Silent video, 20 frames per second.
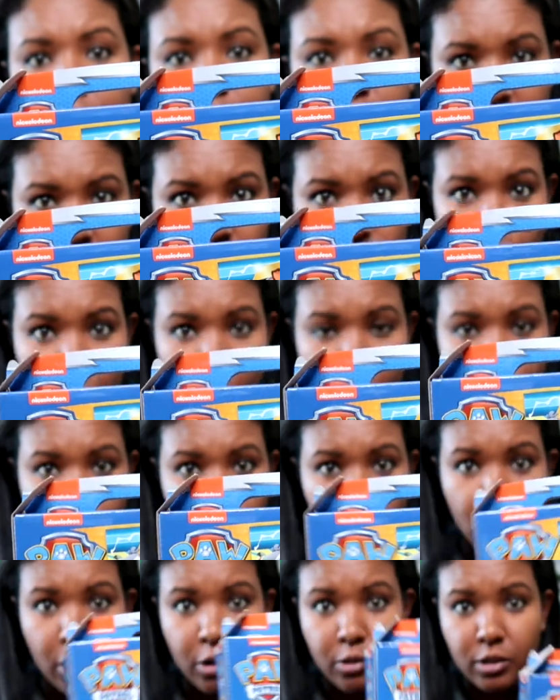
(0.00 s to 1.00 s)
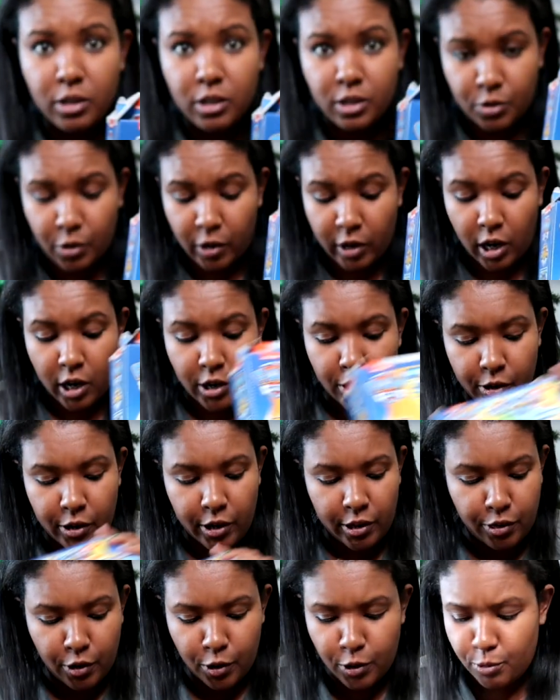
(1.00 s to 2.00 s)
them together on her own, so I got her
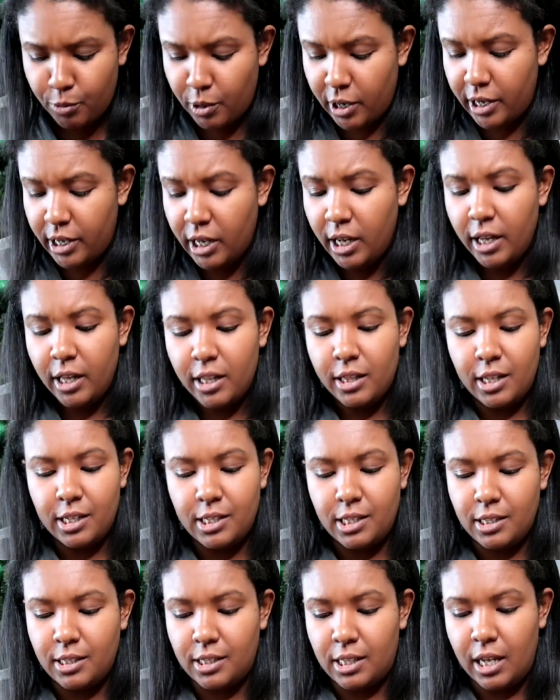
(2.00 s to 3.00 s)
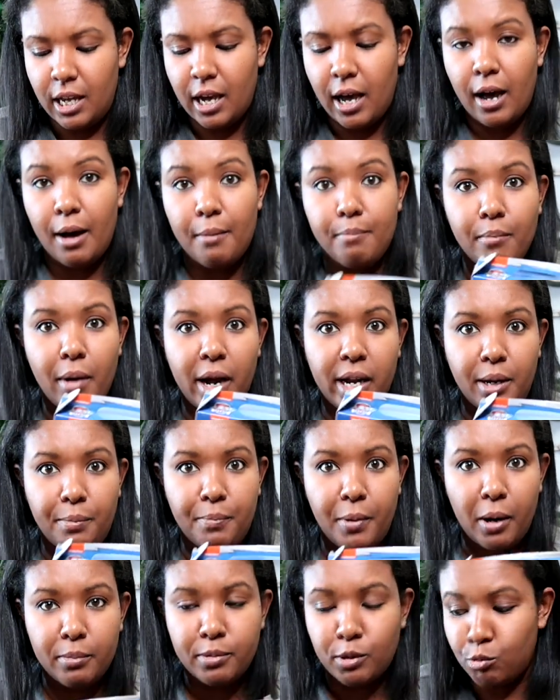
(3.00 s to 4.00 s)
a third one. This is the uh, Mighty
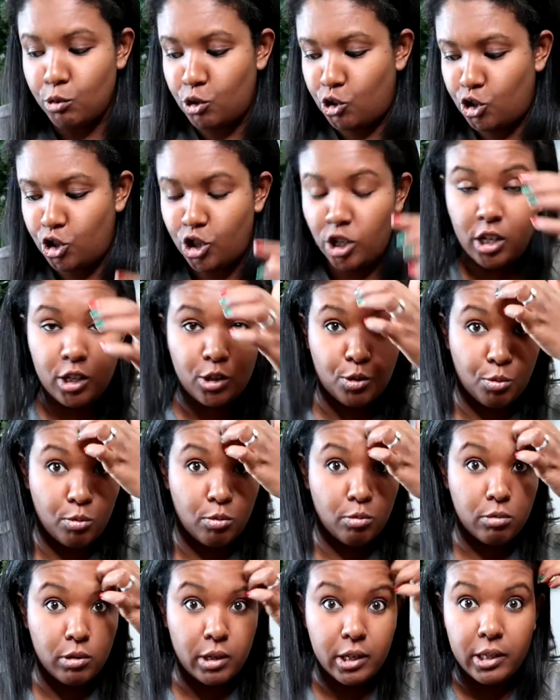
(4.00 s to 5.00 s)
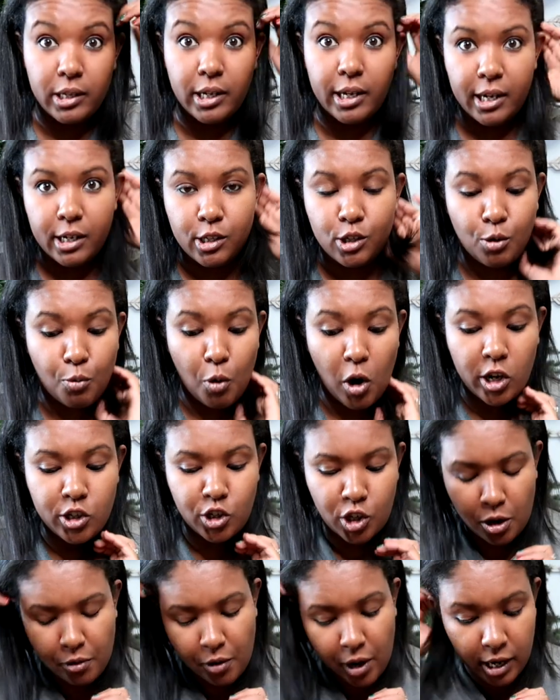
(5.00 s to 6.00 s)
Pups, which she is really into
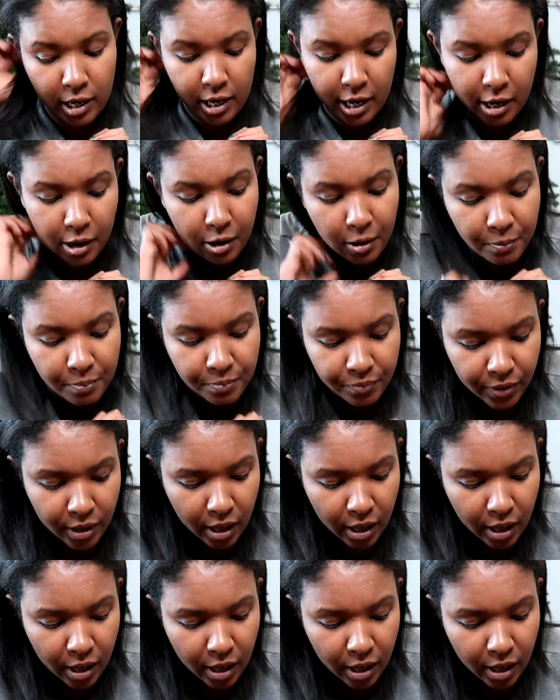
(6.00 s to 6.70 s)
watching right now.